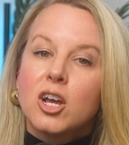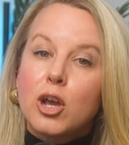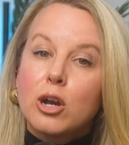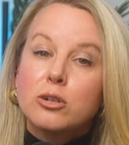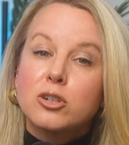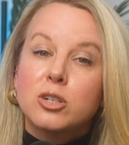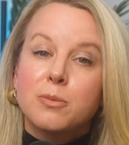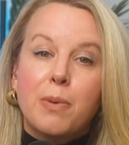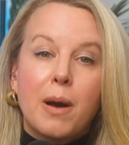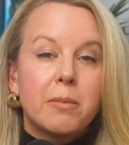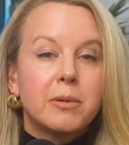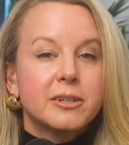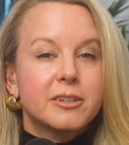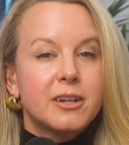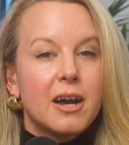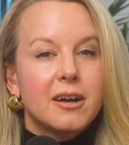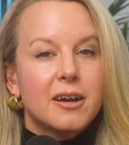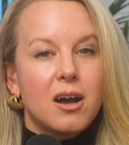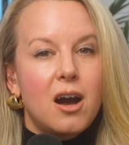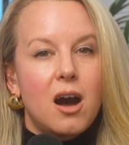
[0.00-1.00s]
Go to
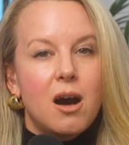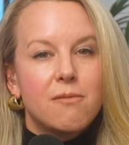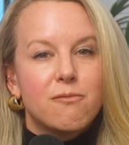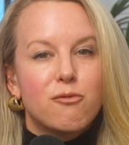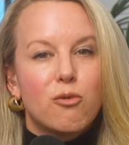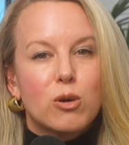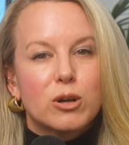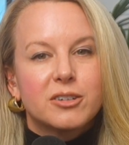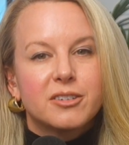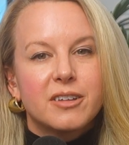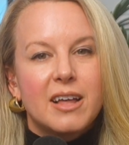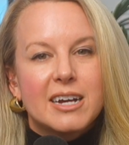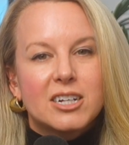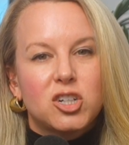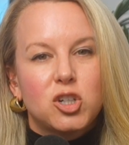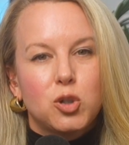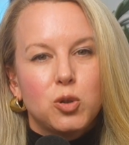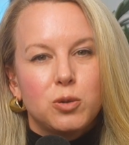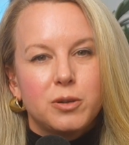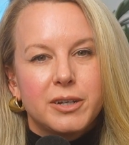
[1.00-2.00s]

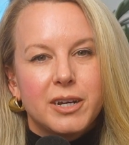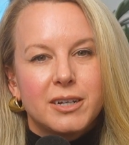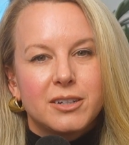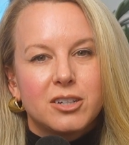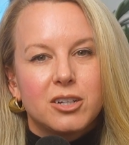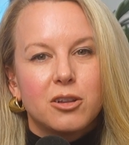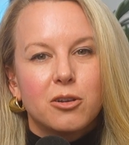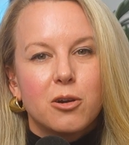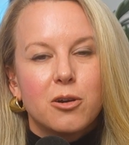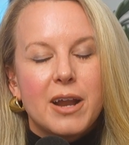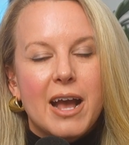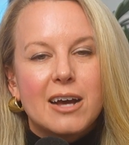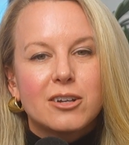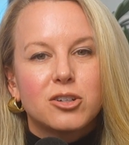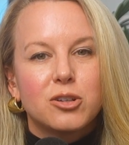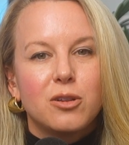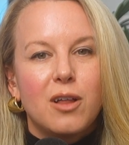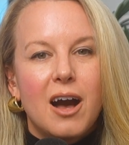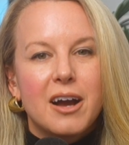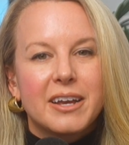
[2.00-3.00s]
public.com/Julia to learn how
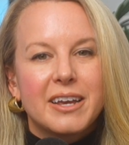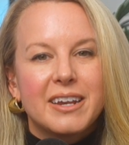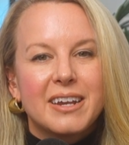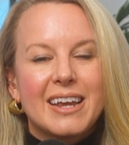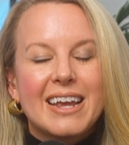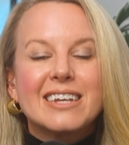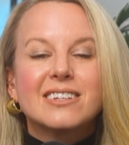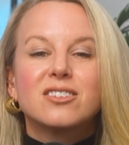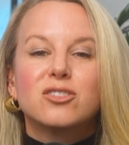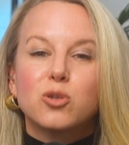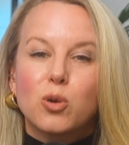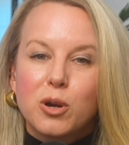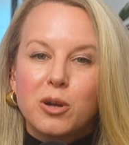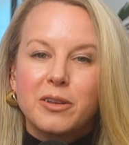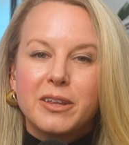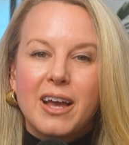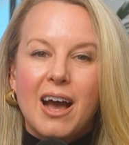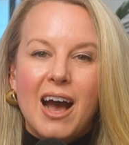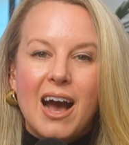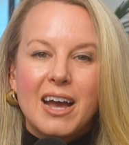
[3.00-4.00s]
to lock in a
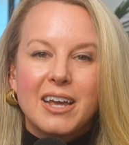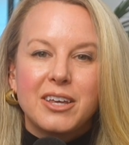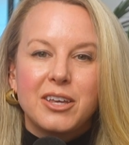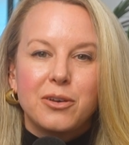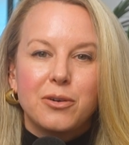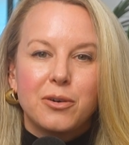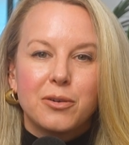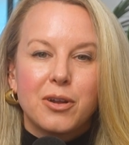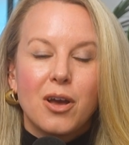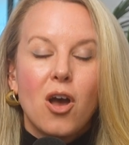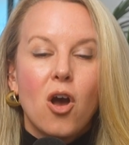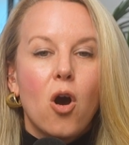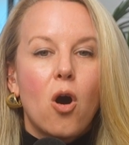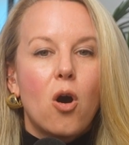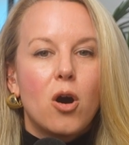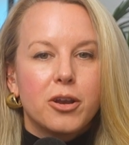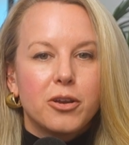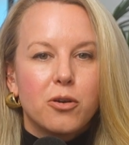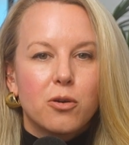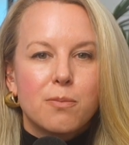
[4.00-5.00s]
historically high yield
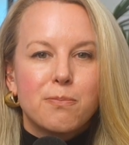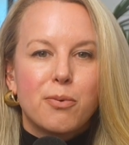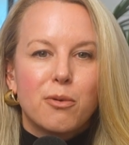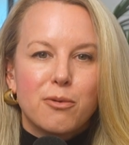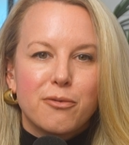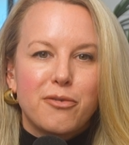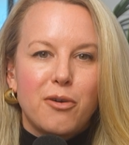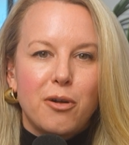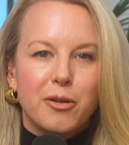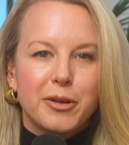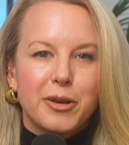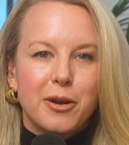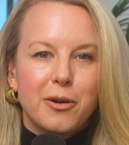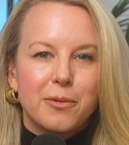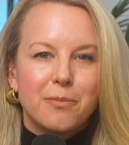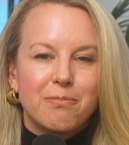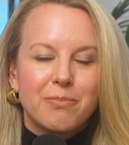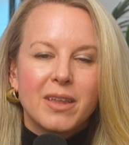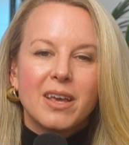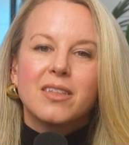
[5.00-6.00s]
on your
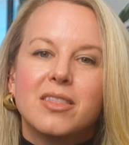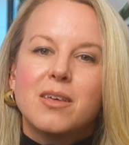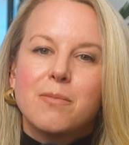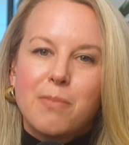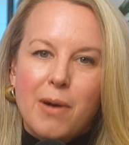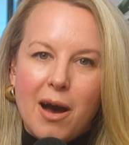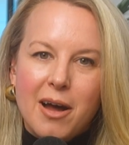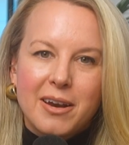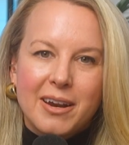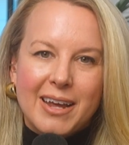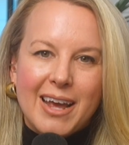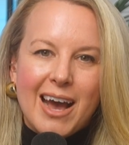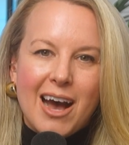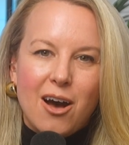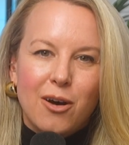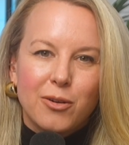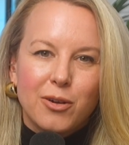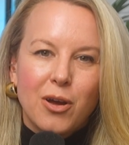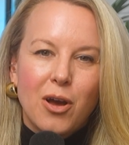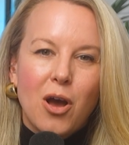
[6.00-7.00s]
portfolio. The bond
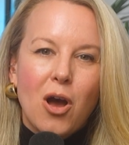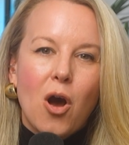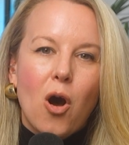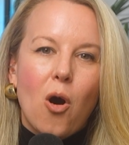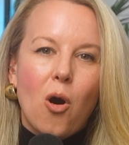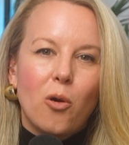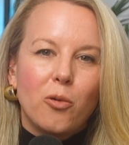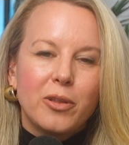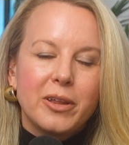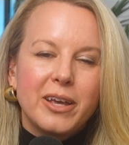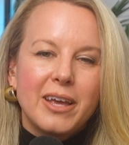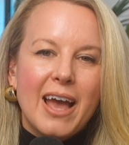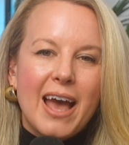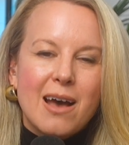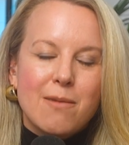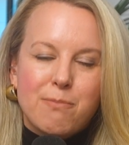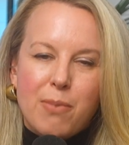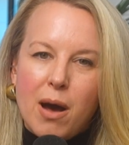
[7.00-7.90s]
account, only at